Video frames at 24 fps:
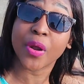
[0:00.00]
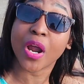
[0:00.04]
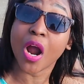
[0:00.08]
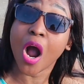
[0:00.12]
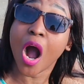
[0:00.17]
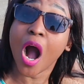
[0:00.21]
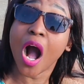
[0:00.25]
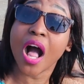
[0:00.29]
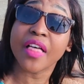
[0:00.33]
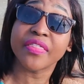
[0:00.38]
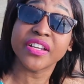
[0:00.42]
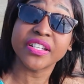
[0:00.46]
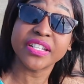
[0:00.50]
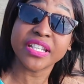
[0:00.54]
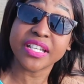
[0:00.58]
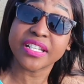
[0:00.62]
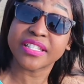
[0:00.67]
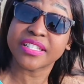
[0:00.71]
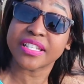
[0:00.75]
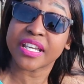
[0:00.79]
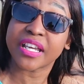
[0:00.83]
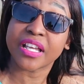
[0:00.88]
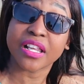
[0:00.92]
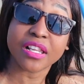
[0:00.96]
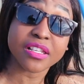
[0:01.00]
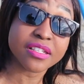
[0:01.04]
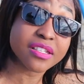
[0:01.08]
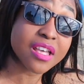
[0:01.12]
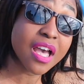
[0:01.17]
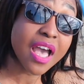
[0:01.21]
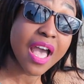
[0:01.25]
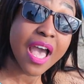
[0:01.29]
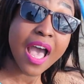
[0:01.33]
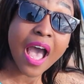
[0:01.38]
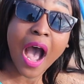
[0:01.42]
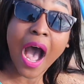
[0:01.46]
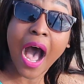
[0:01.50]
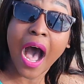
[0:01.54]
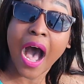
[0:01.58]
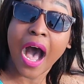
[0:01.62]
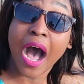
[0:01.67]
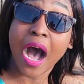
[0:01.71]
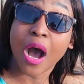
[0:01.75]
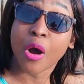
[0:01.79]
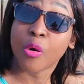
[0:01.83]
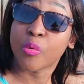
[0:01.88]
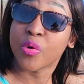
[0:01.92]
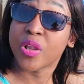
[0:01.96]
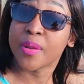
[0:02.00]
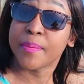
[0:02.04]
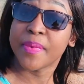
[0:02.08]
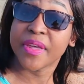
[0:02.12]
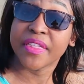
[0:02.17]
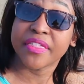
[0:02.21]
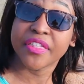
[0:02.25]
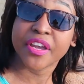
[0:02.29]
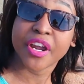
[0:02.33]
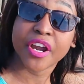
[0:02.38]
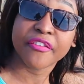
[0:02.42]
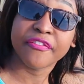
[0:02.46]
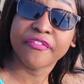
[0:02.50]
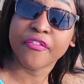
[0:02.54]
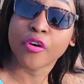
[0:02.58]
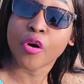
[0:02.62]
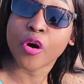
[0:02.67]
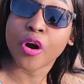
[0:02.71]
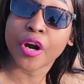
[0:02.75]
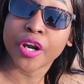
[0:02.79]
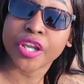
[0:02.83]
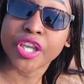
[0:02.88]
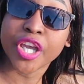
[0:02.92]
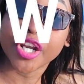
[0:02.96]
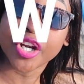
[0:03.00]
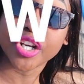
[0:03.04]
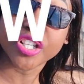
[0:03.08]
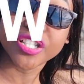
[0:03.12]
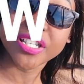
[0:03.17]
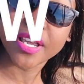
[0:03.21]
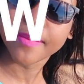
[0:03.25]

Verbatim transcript: where all the details uh, will be there for, you know,